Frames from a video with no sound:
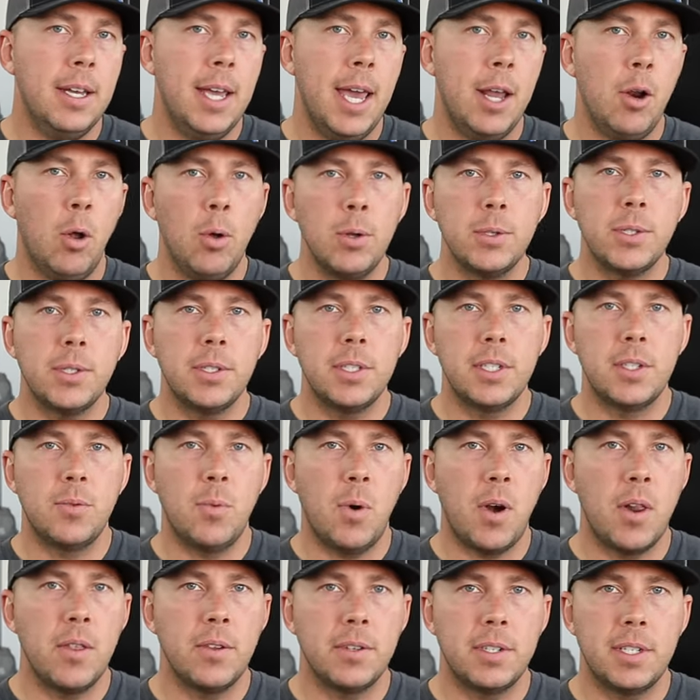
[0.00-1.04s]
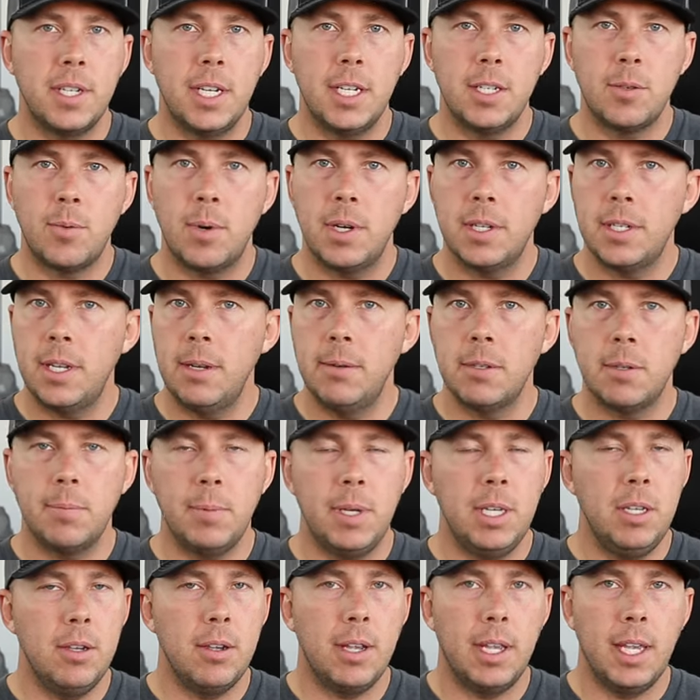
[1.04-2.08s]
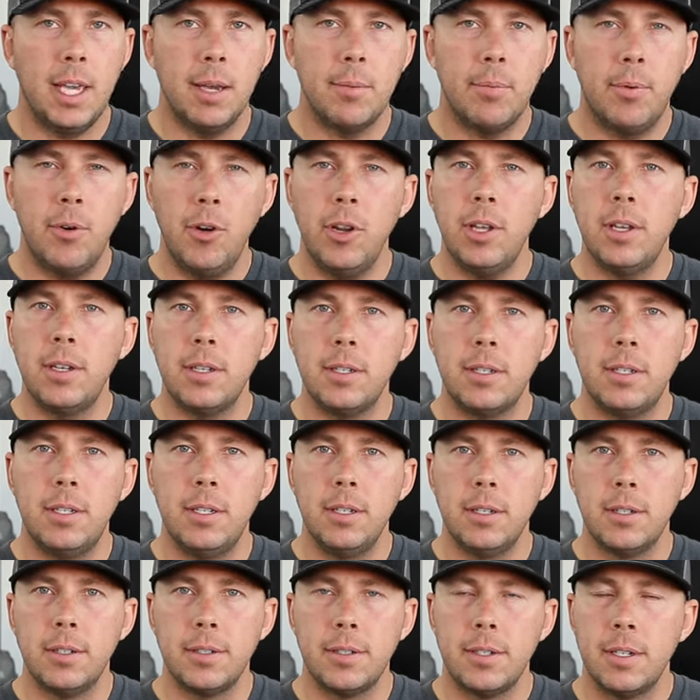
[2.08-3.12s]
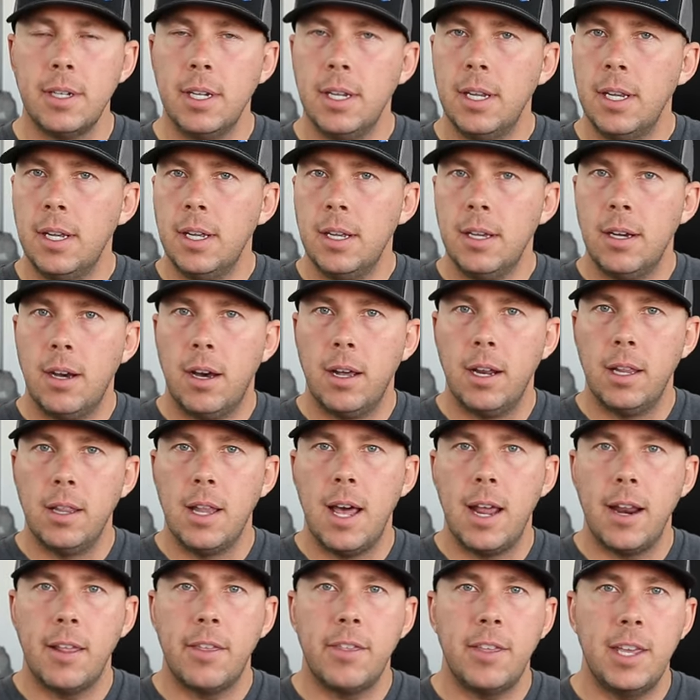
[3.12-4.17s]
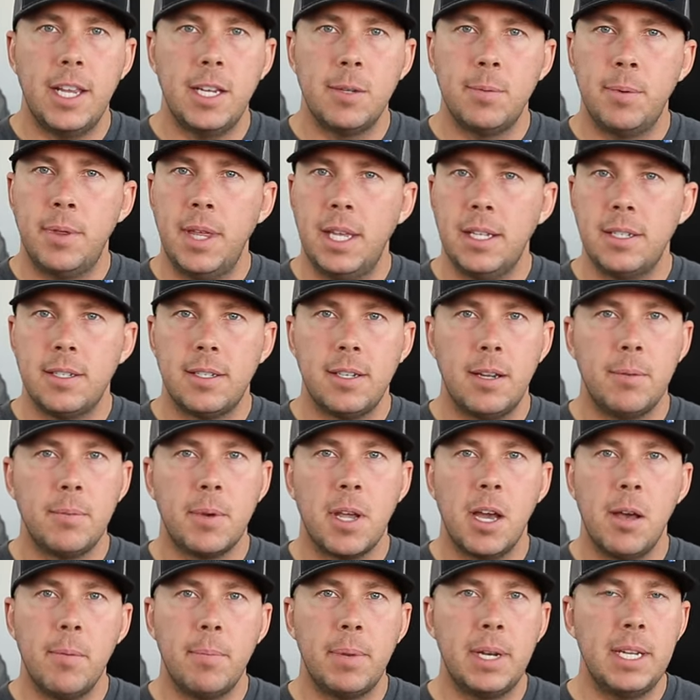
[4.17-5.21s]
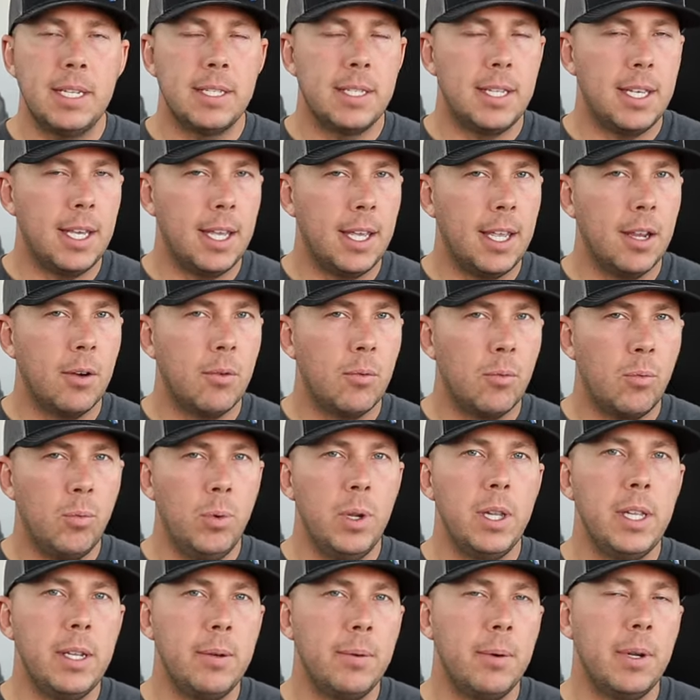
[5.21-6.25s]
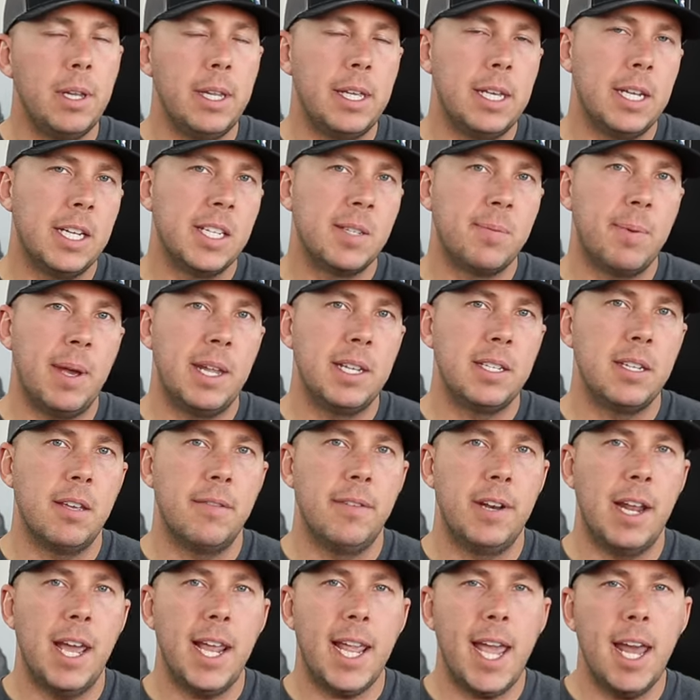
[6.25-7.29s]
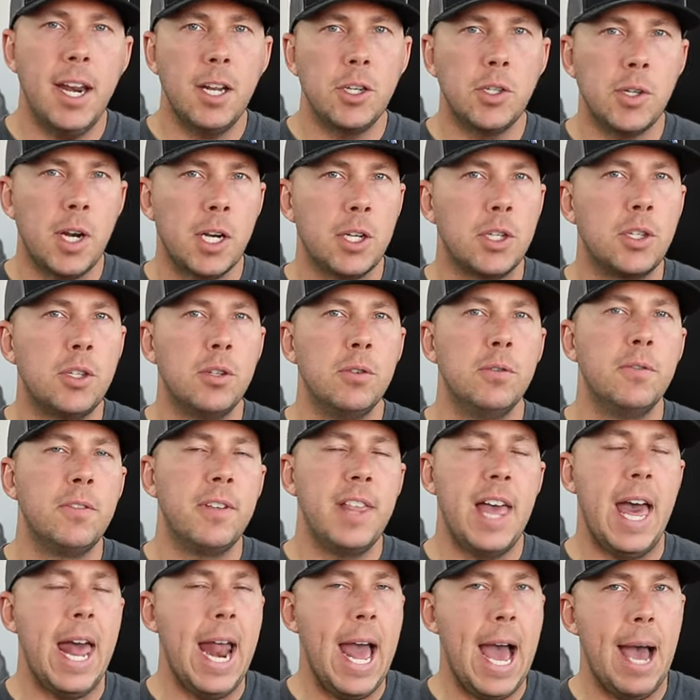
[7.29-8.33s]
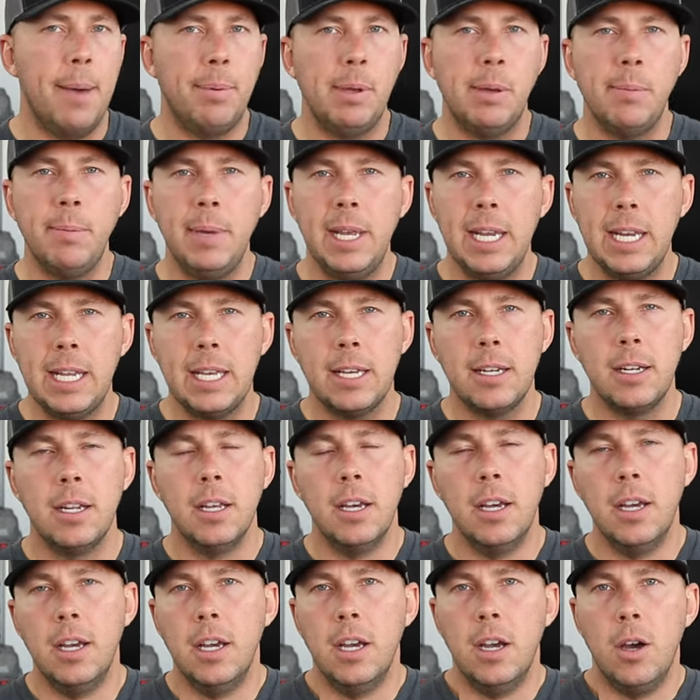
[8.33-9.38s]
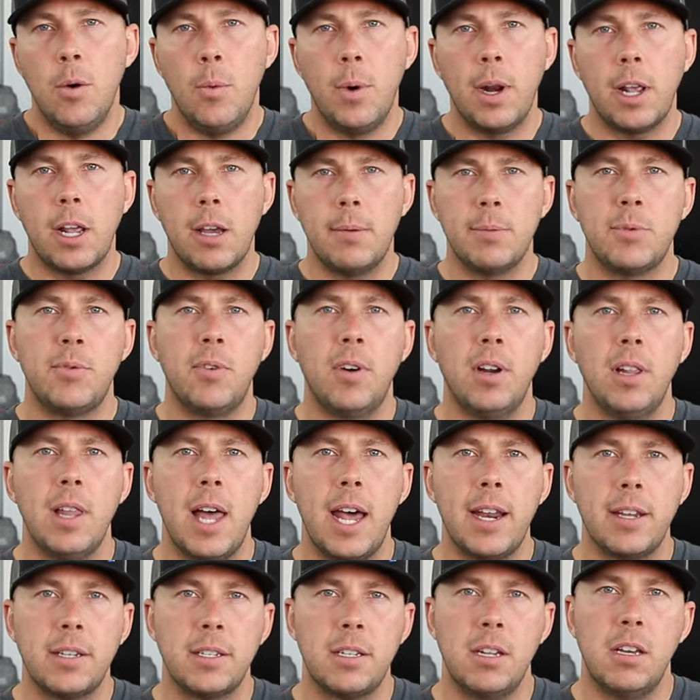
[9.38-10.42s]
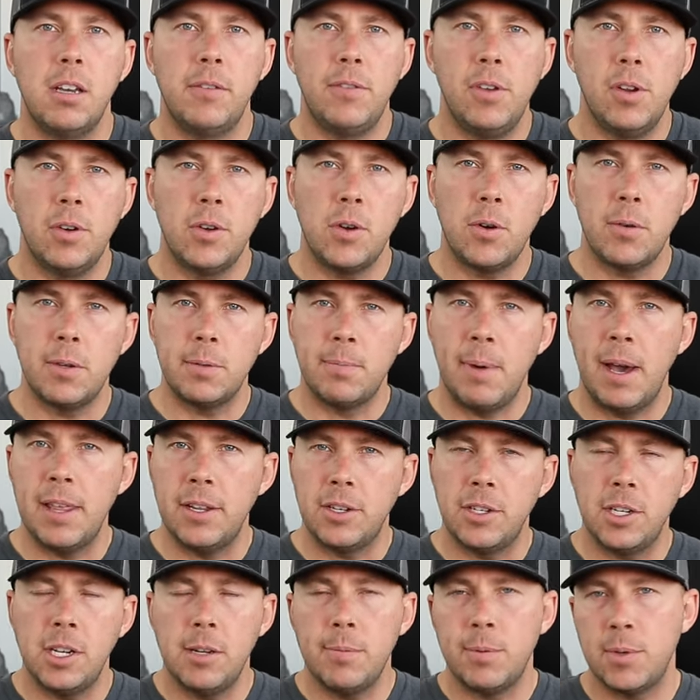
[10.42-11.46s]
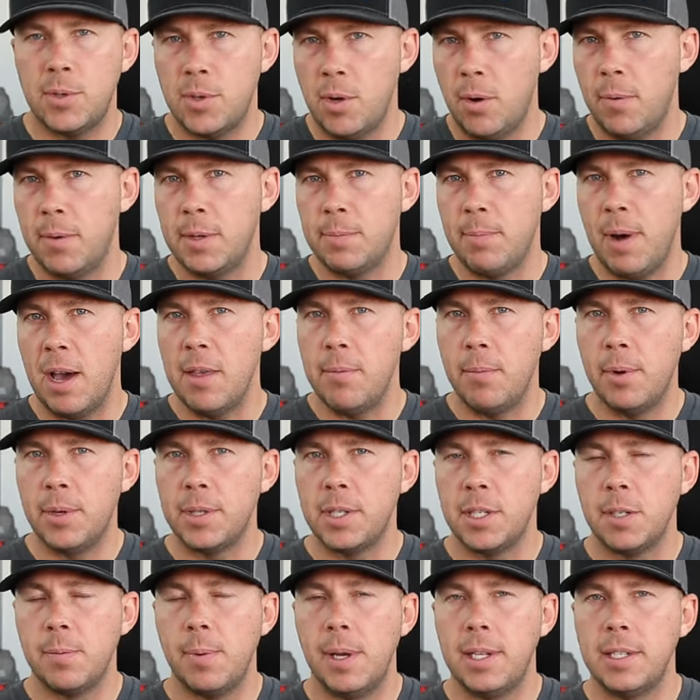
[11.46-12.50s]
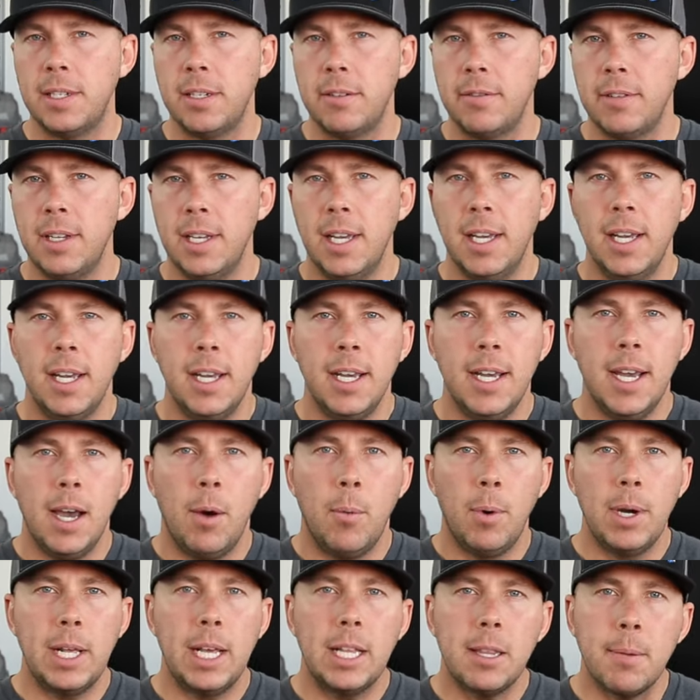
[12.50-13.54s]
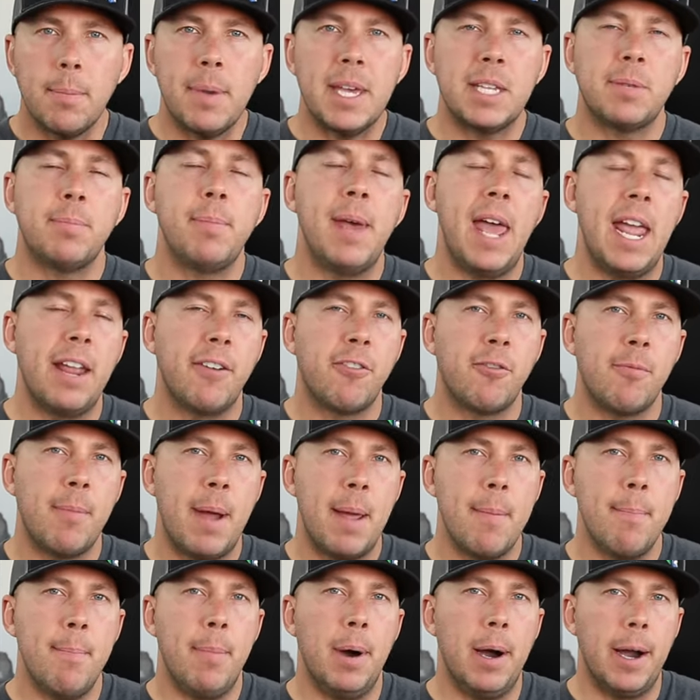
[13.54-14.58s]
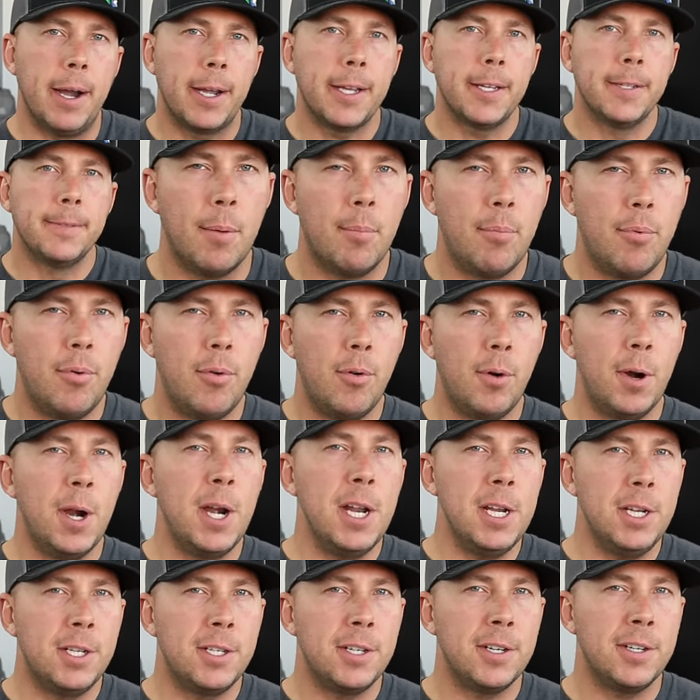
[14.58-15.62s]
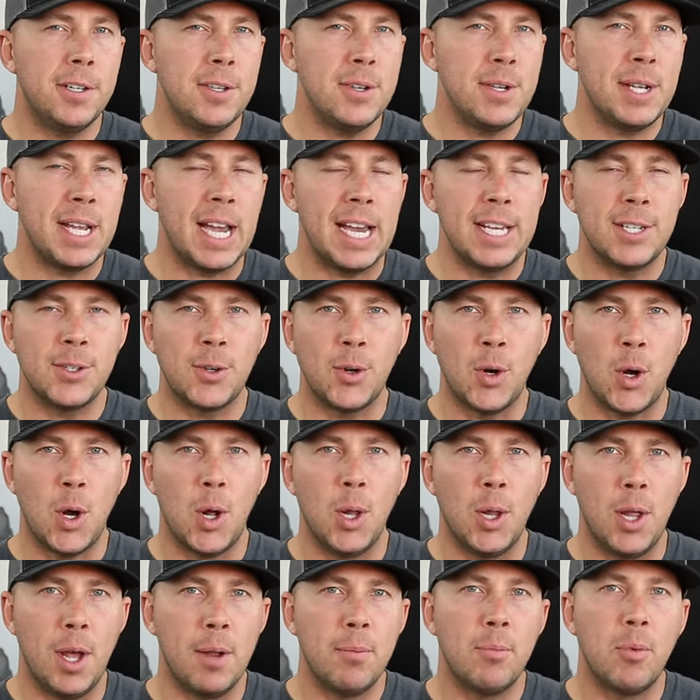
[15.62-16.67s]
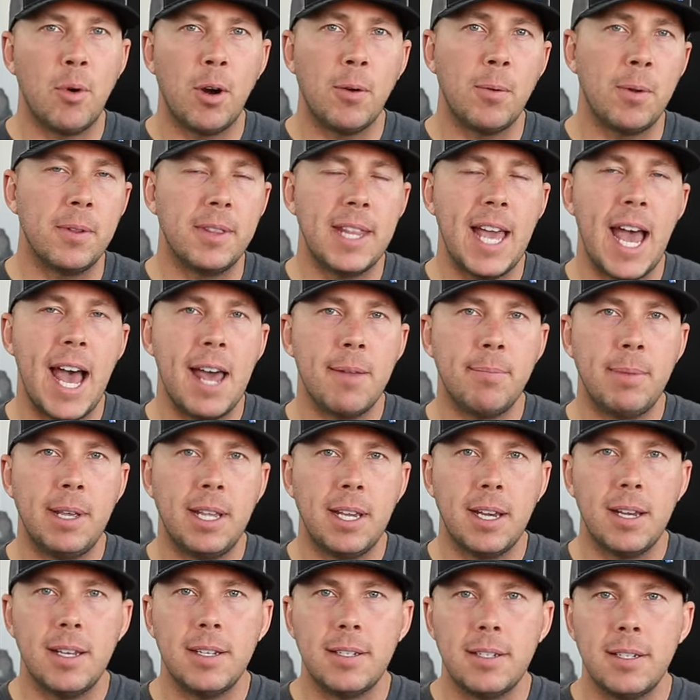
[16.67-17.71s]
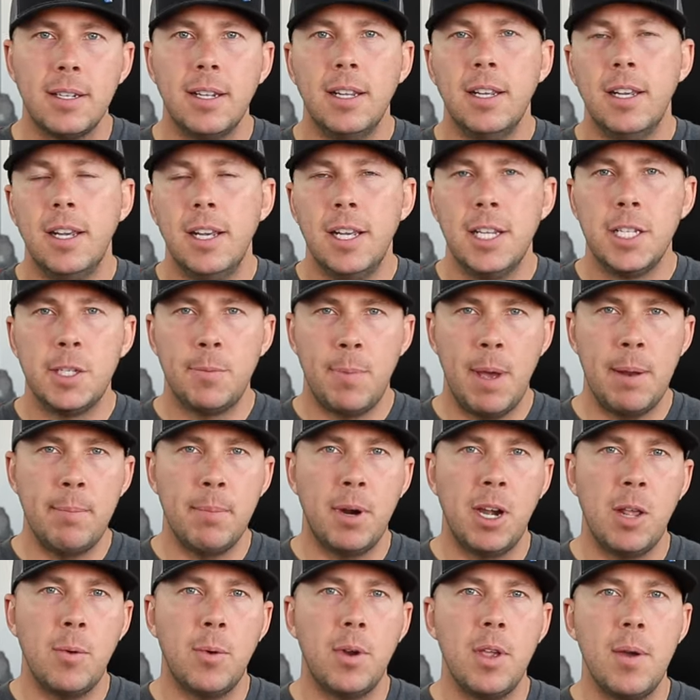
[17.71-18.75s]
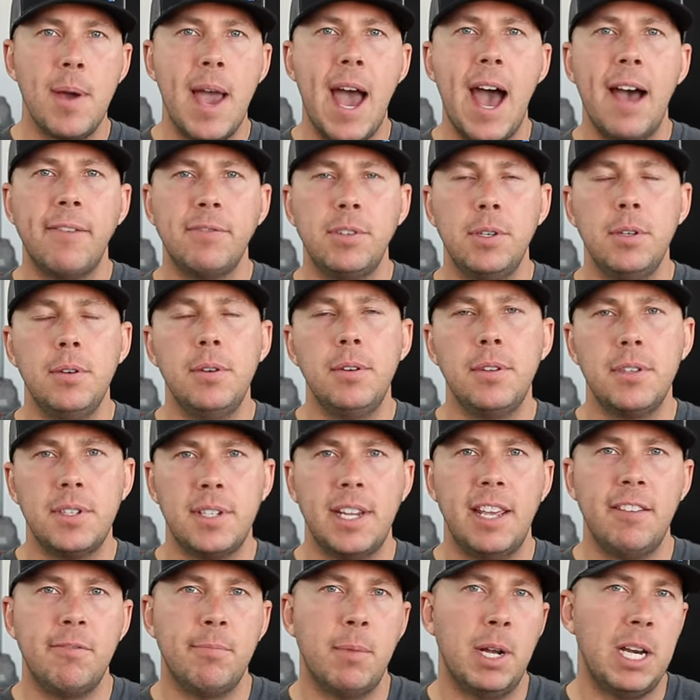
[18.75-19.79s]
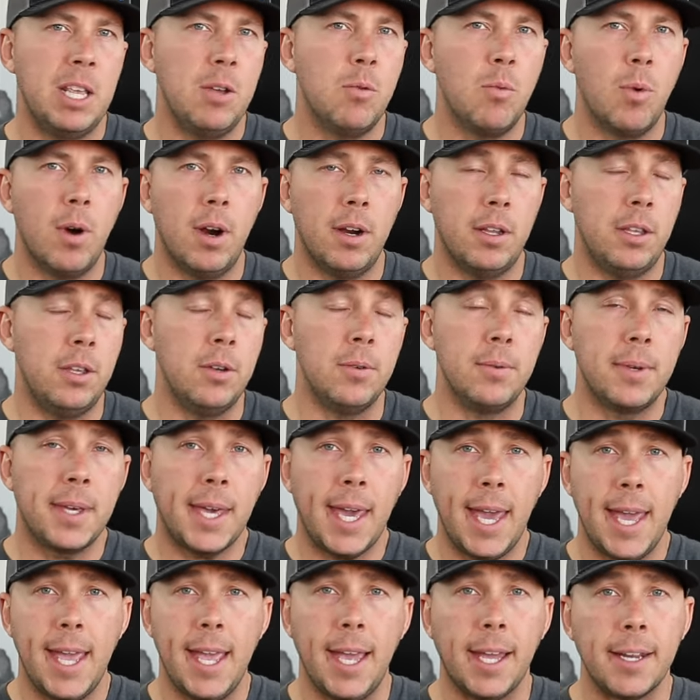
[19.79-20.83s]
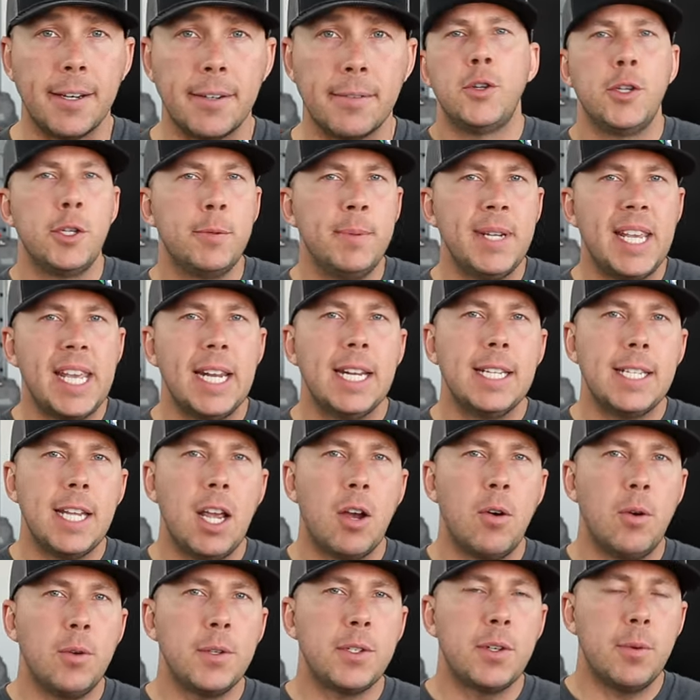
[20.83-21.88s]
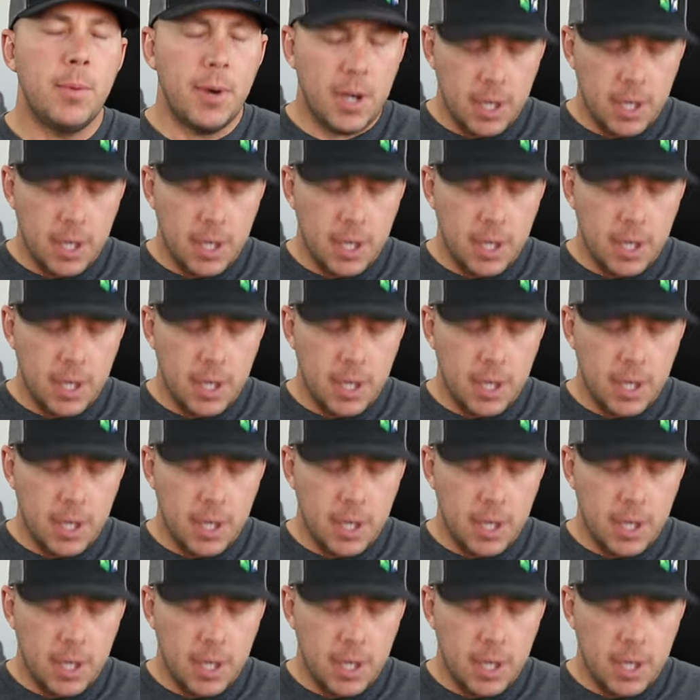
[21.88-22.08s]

And holsters is one of those things where it seems to me you can get pretty good deals on a lot of things, but then some companies can get really, really expensive. And I kind of try to shoot for that happy median when it comes for a lot of stuff. You know, don't always buy the cheapest, don't always buy the most expensive. I want to get the best bang for my buck. And I'm pretty sure you guys are all on board with that, because spend money where you have to, save money where you can. So this McKinatec holster